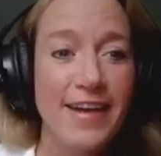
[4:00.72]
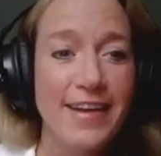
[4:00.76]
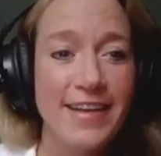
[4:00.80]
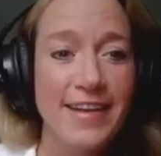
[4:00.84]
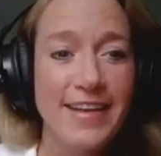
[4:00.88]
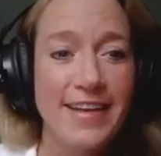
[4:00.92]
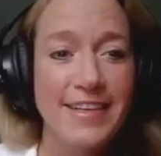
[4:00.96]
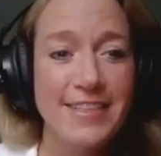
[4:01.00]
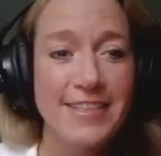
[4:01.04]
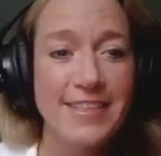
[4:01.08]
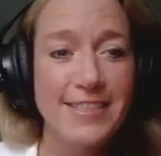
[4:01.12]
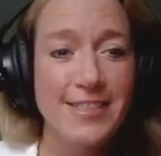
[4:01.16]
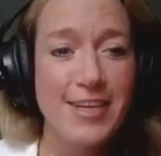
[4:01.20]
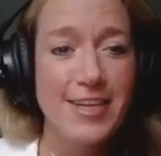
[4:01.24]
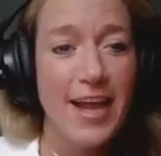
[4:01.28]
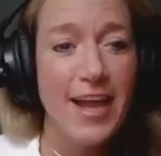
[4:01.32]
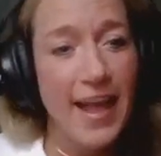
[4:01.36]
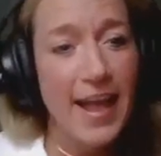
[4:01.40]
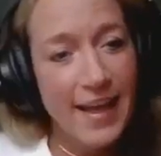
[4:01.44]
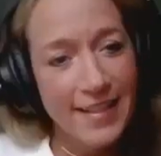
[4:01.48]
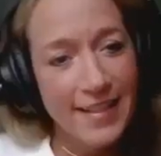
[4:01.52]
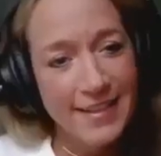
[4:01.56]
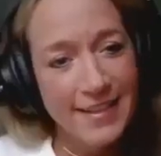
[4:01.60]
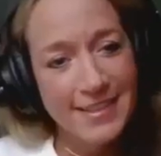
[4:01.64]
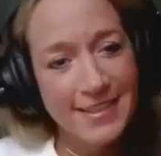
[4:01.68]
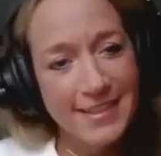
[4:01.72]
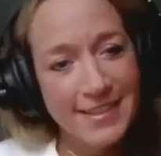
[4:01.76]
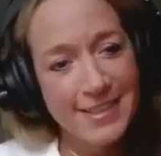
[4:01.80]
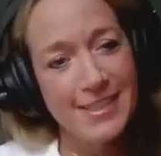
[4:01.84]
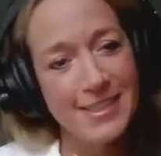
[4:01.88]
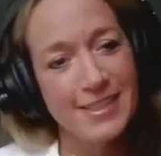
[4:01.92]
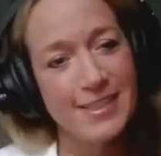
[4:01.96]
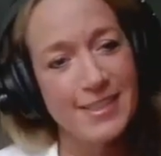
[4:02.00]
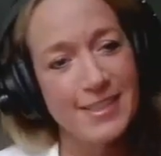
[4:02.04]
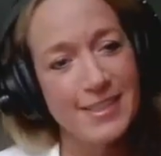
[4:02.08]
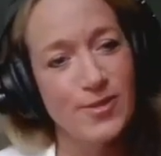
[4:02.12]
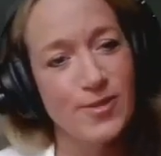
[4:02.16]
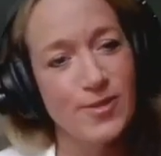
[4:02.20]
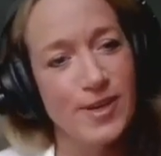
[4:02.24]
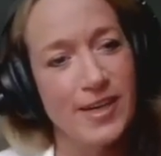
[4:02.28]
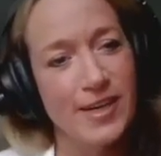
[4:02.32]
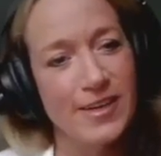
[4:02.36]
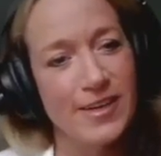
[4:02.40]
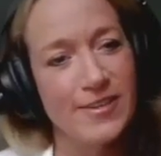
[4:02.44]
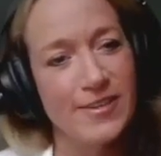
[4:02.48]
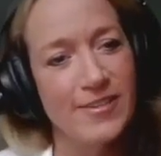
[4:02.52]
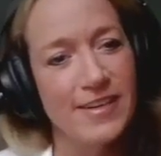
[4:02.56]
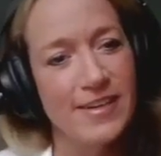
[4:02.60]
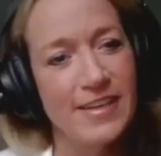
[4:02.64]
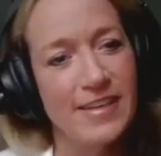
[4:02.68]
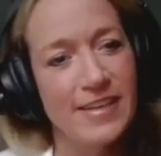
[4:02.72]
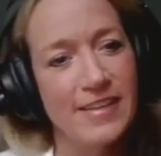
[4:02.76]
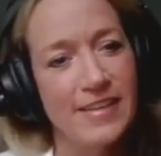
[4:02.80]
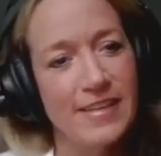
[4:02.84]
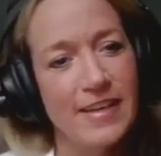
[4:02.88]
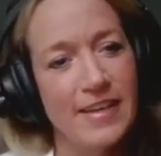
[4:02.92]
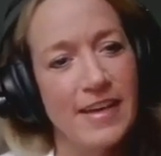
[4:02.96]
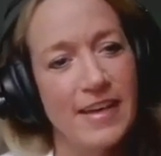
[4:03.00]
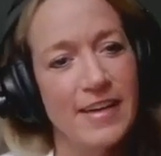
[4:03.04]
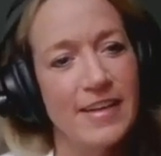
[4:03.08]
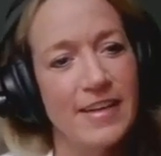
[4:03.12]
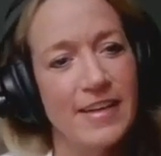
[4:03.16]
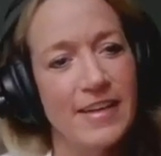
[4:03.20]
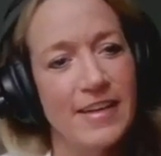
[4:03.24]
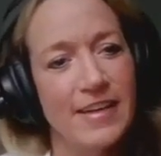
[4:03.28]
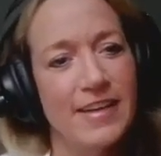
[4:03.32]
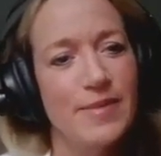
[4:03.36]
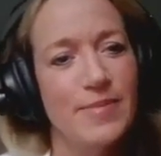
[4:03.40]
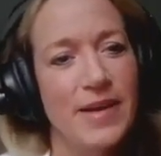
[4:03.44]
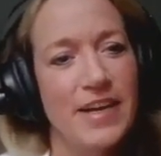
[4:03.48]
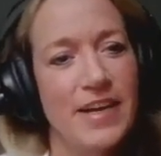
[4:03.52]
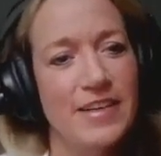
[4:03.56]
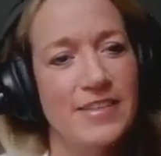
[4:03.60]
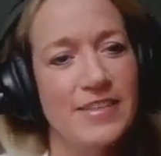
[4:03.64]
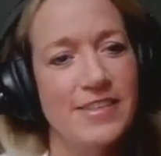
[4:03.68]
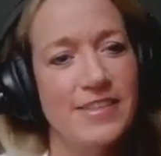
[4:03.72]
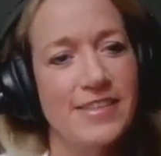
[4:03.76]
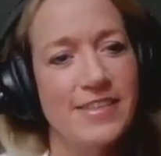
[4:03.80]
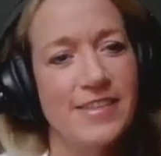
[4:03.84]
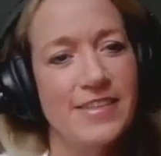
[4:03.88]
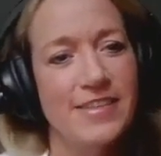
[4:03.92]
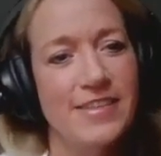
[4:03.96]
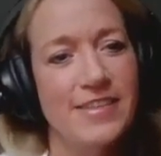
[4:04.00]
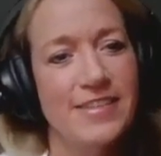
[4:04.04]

and challenging to work with, I can imagine.